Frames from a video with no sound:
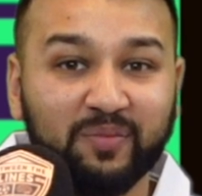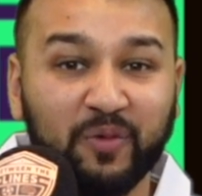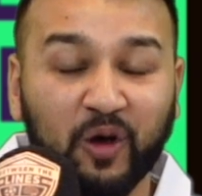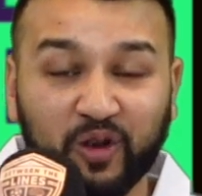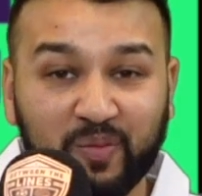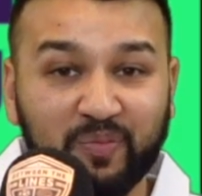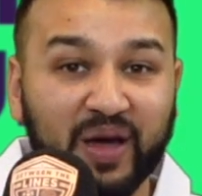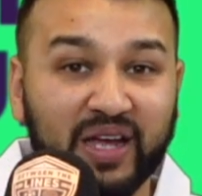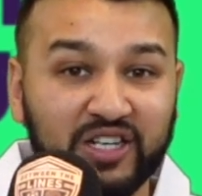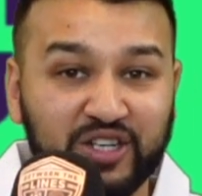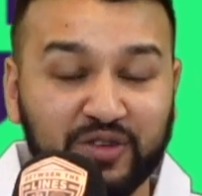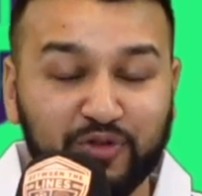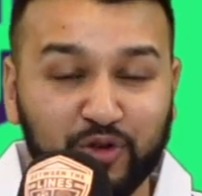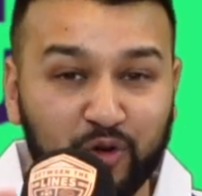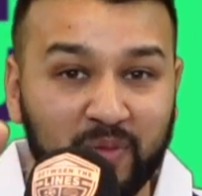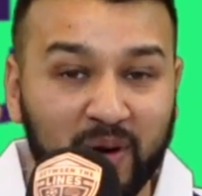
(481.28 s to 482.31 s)
on the bench,
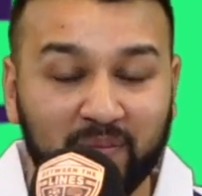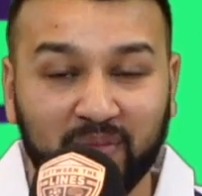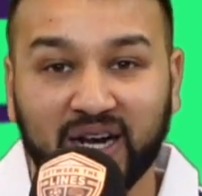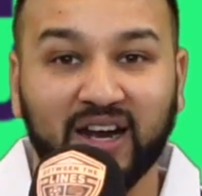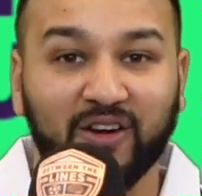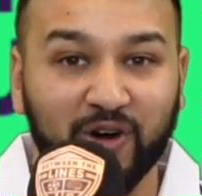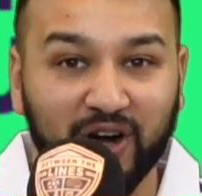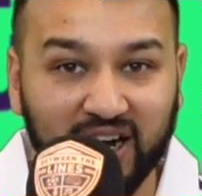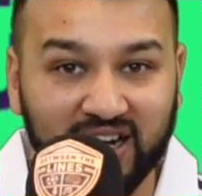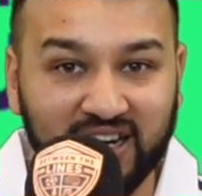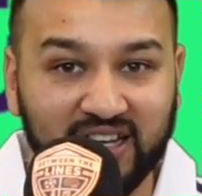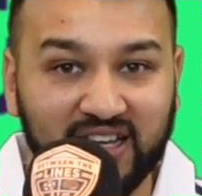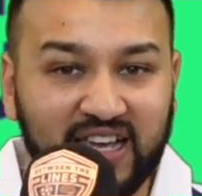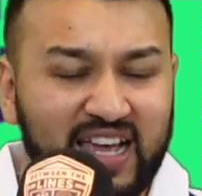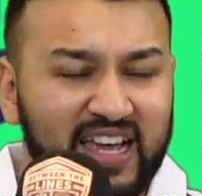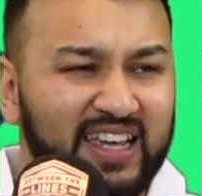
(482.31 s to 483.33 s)
if you remember
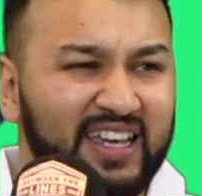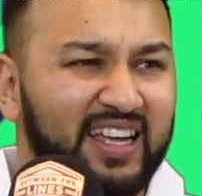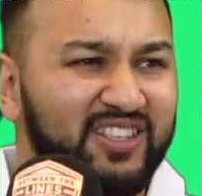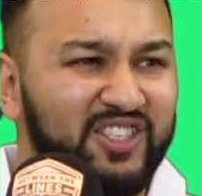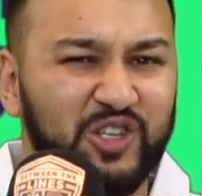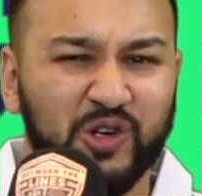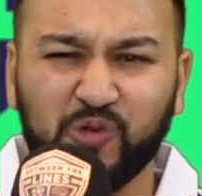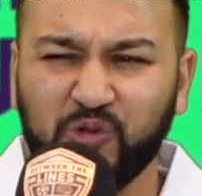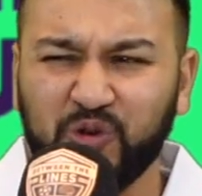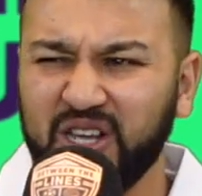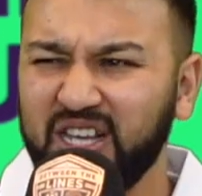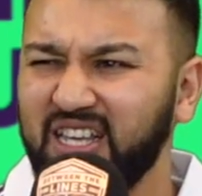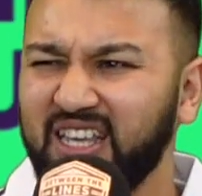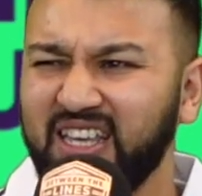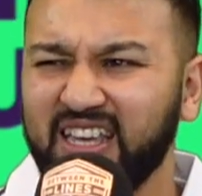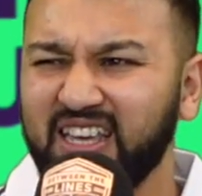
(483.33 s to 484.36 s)
correctly. He had
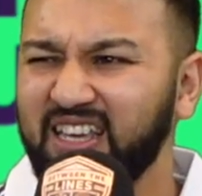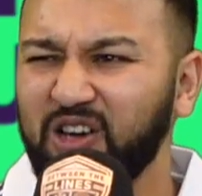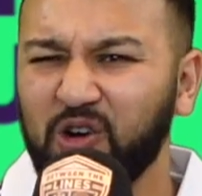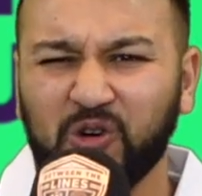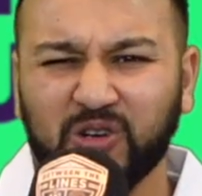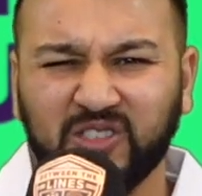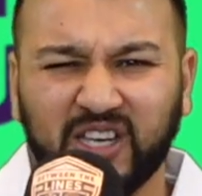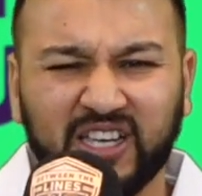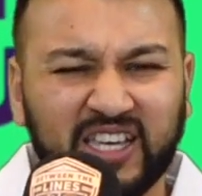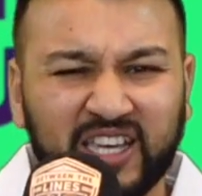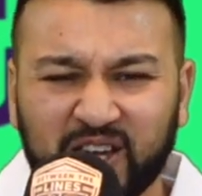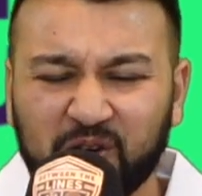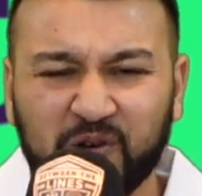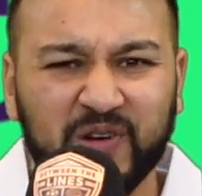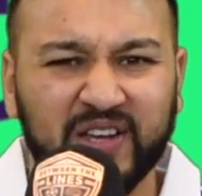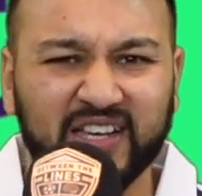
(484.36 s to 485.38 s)

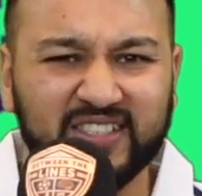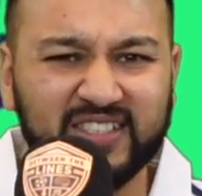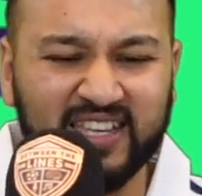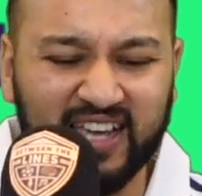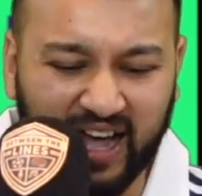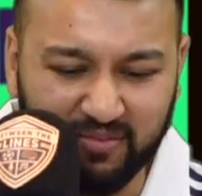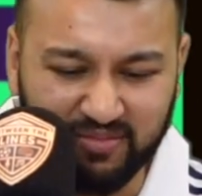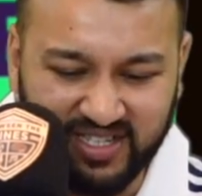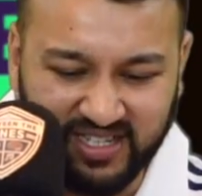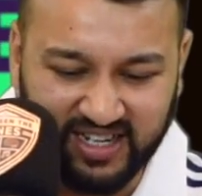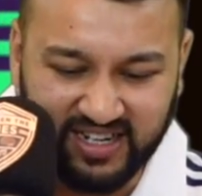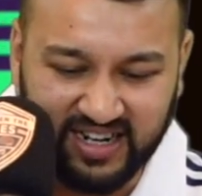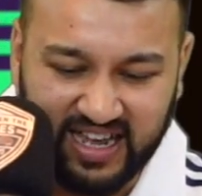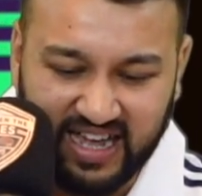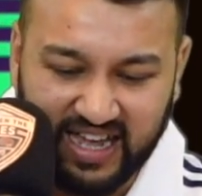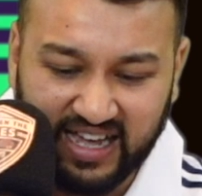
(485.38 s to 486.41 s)
Zakiri as
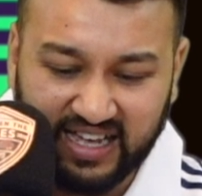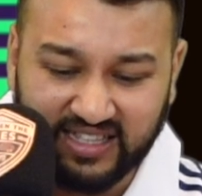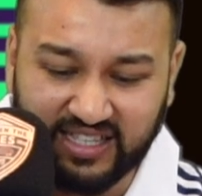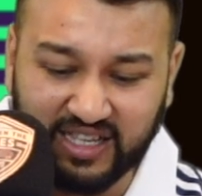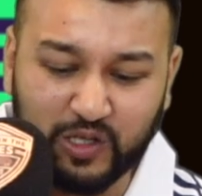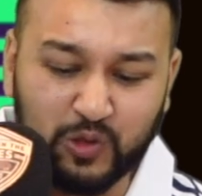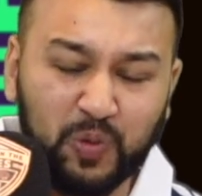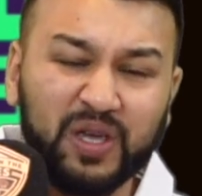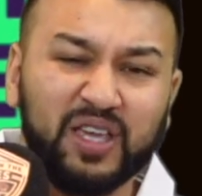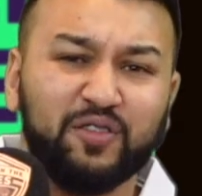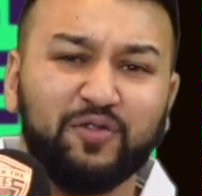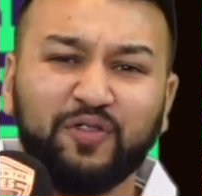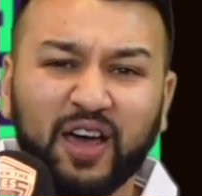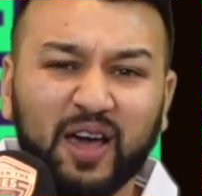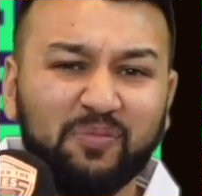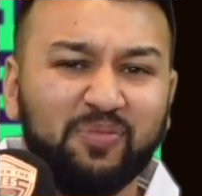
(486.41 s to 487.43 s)
captain. This week,
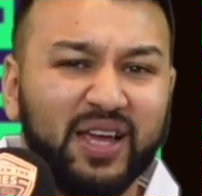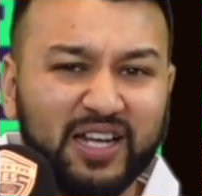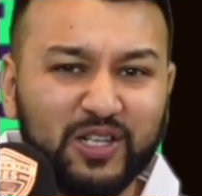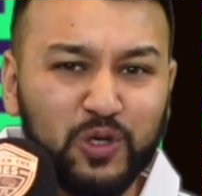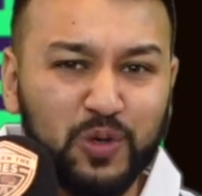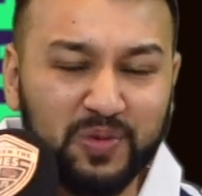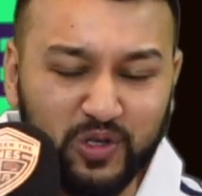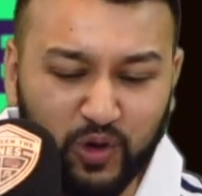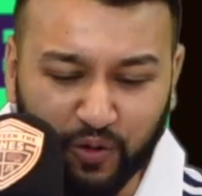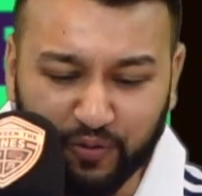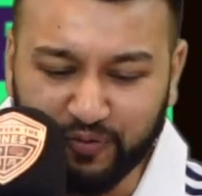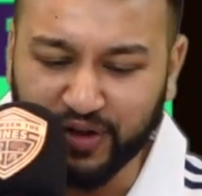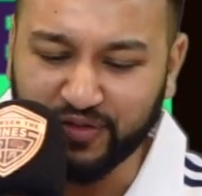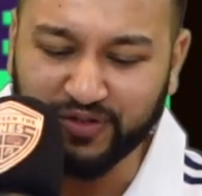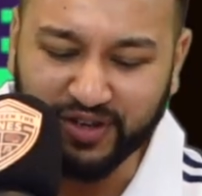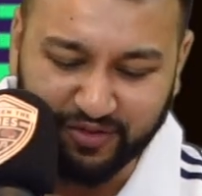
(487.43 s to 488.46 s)
fair play to him. He's got
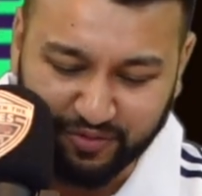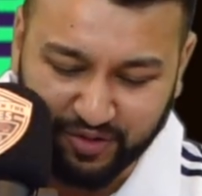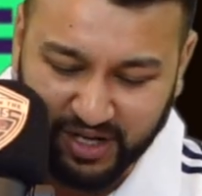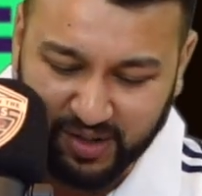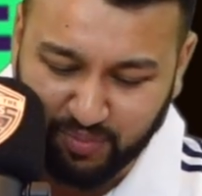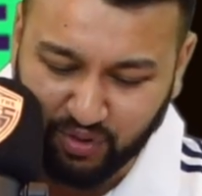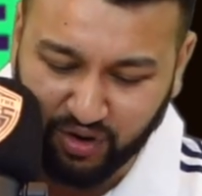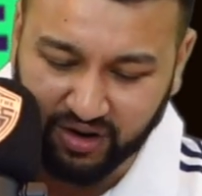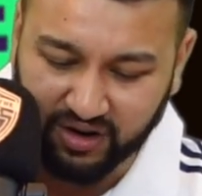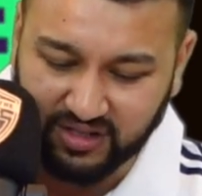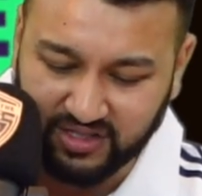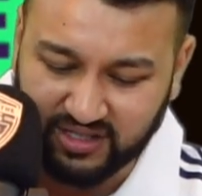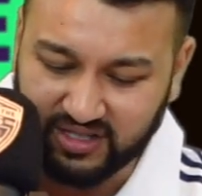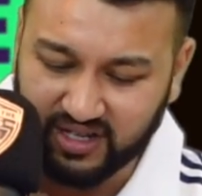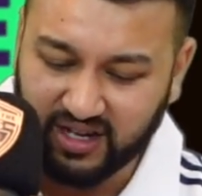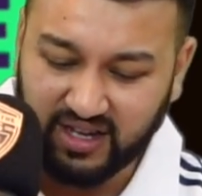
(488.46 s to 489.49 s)
53
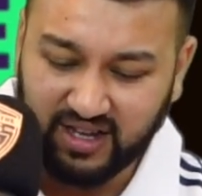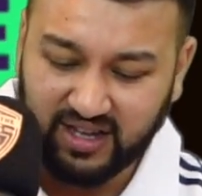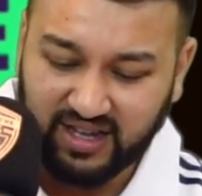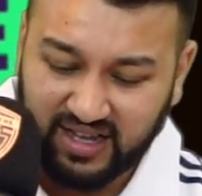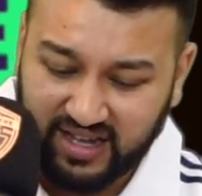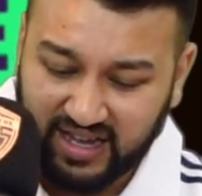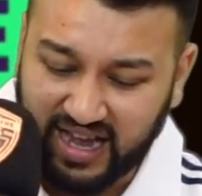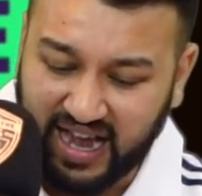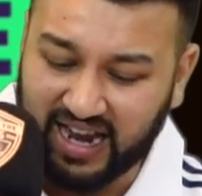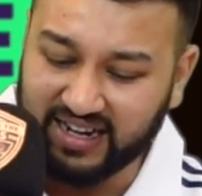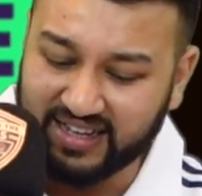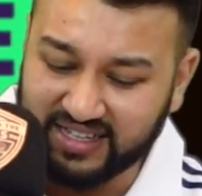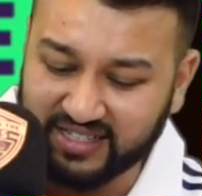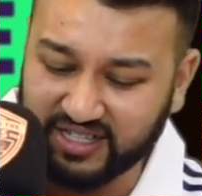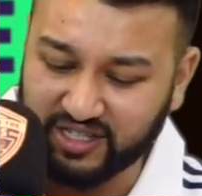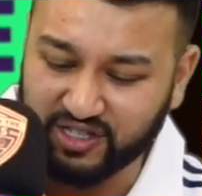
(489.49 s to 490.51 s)
points. At
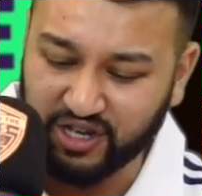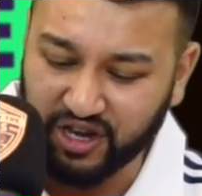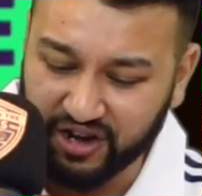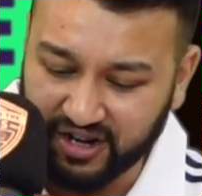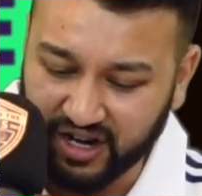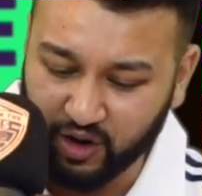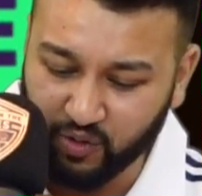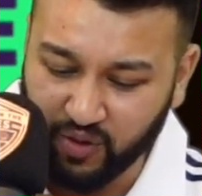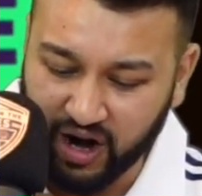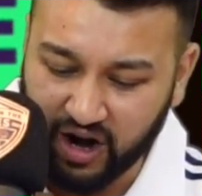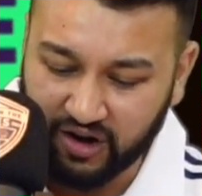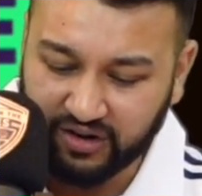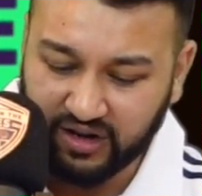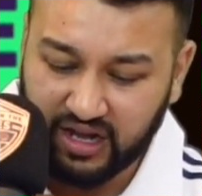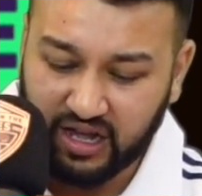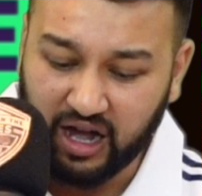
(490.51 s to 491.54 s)
least he's turned it
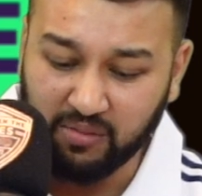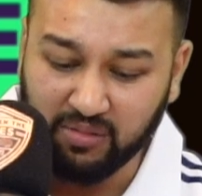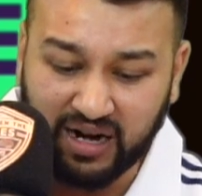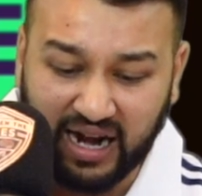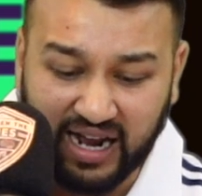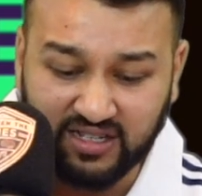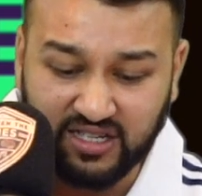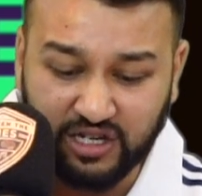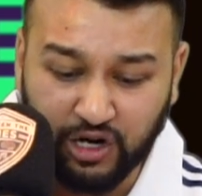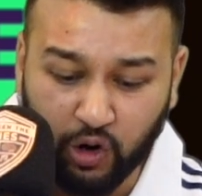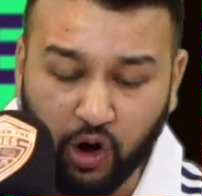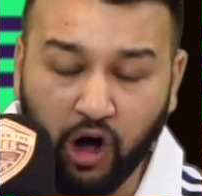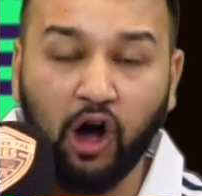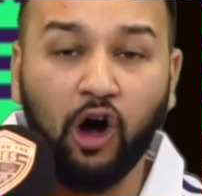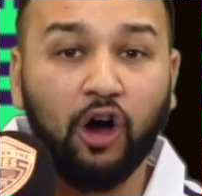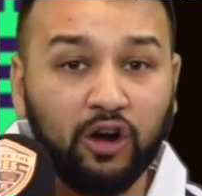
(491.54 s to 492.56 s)
around. I'm glad to know
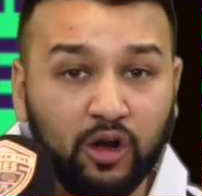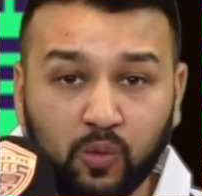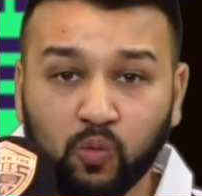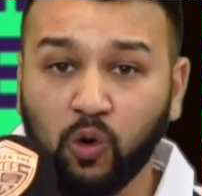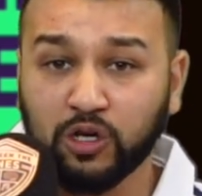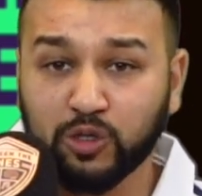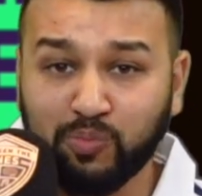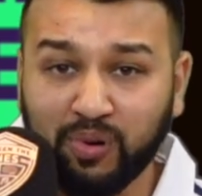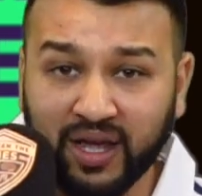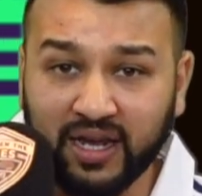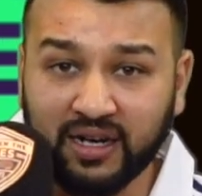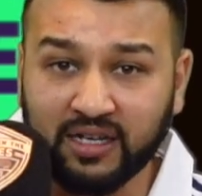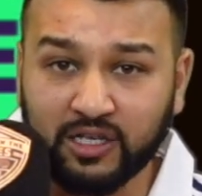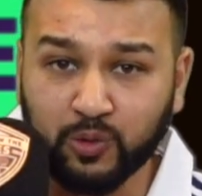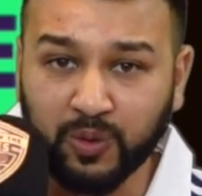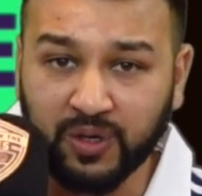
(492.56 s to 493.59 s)
Haaland was playing
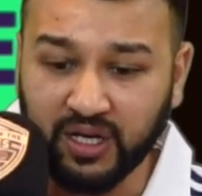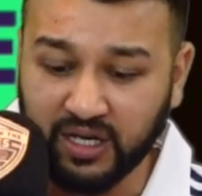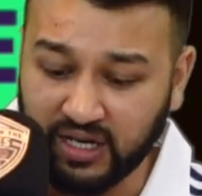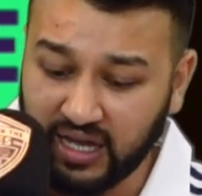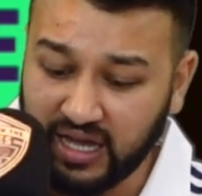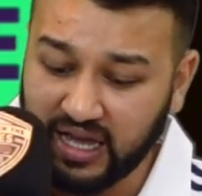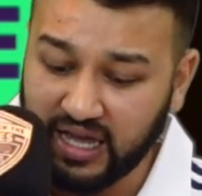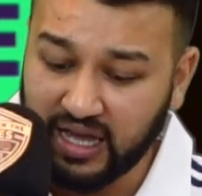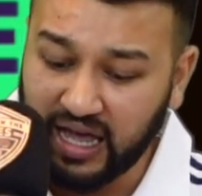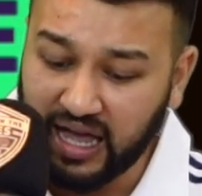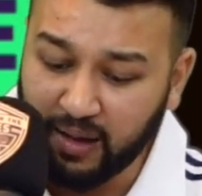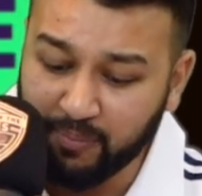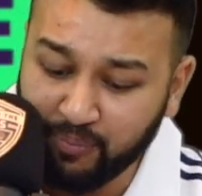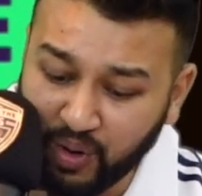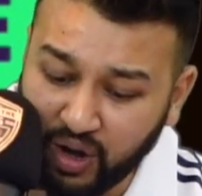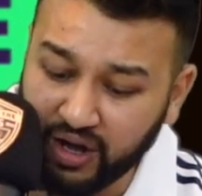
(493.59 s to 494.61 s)
this week,
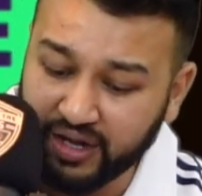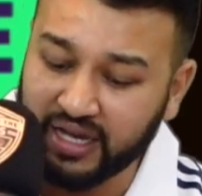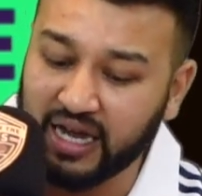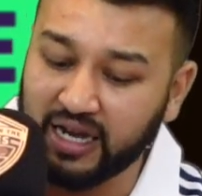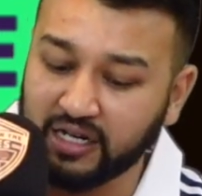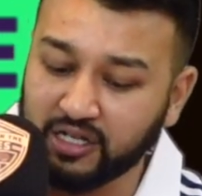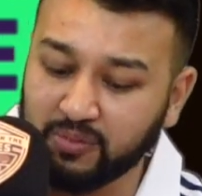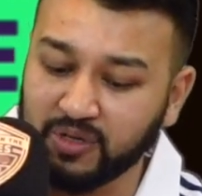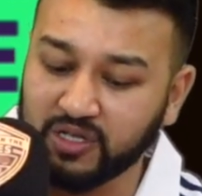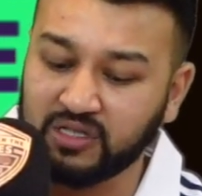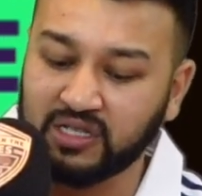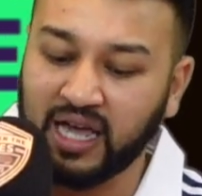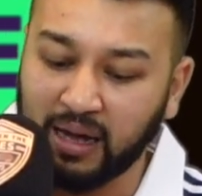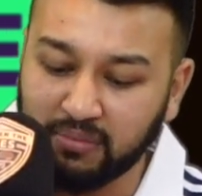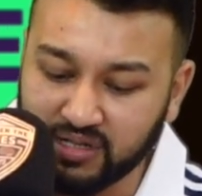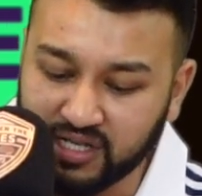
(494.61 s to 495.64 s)
but he had him as
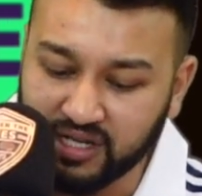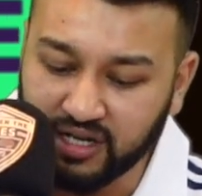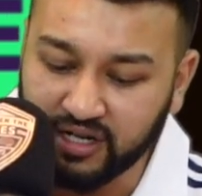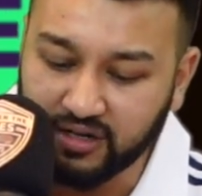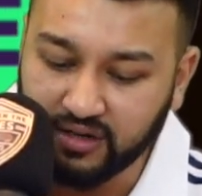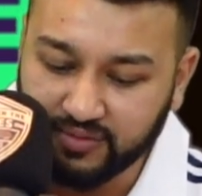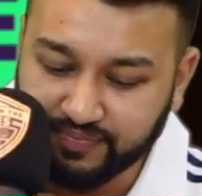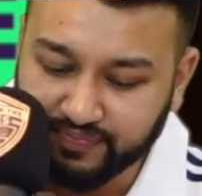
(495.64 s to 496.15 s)
captain,